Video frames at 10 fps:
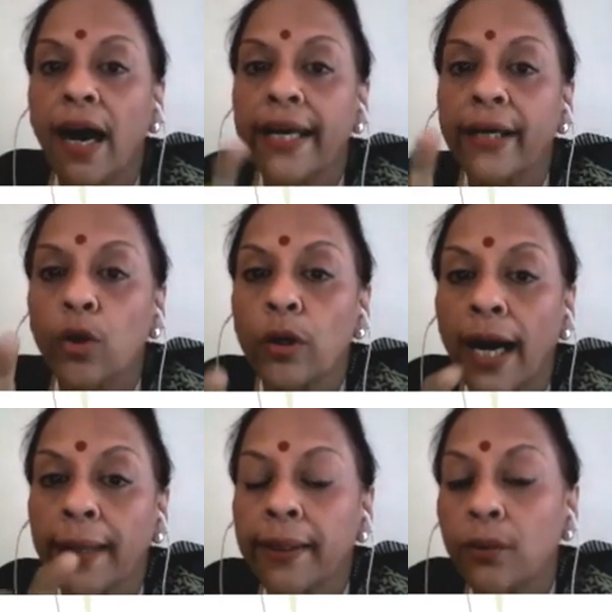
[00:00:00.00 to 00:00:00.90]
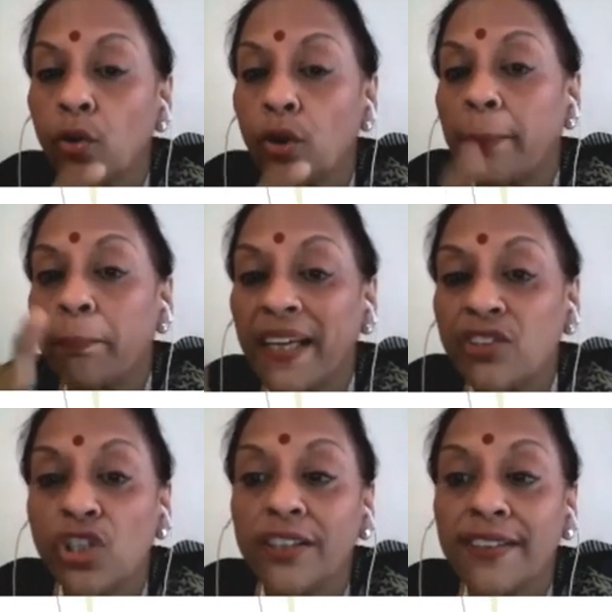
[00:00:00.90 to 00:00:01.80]
i could i could i
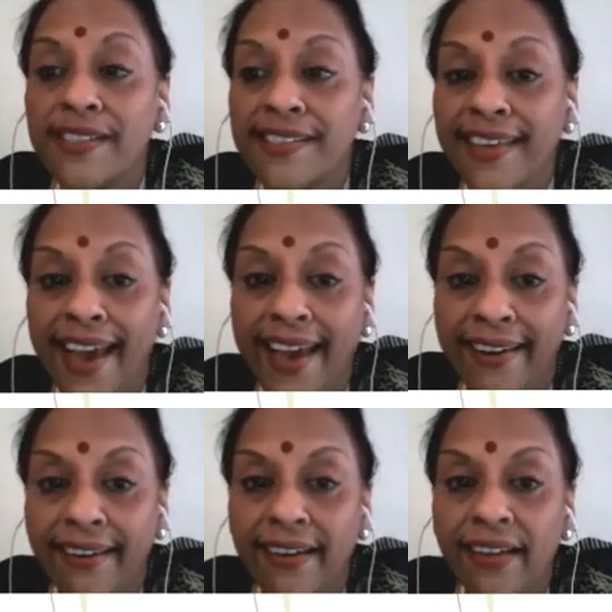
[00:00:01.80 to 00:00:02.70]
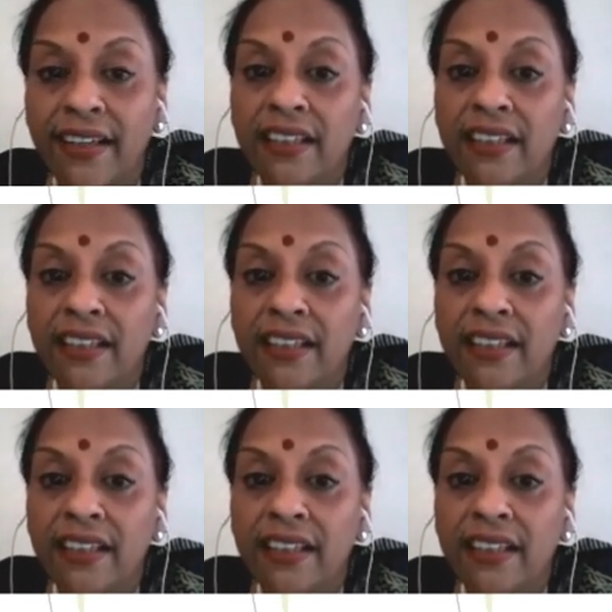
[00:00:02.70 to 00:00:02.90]
picture the scan